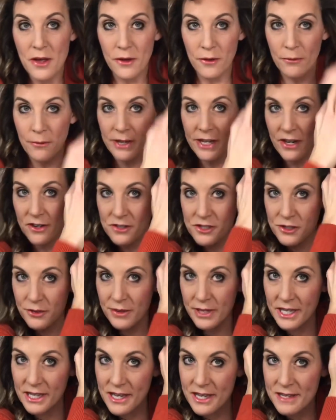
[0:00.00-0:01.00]
we are
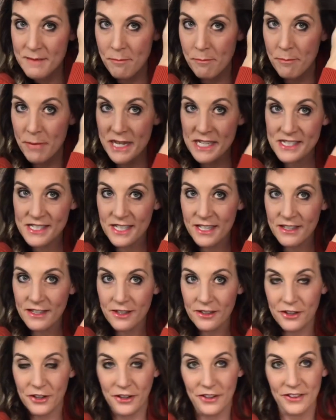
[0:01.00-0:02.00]
doing basic
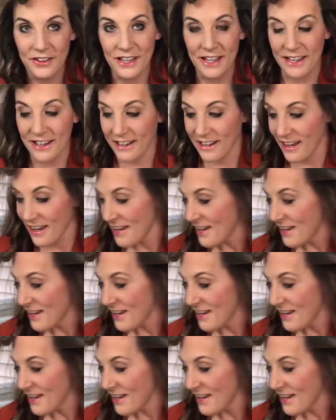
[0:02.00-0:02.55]
curling.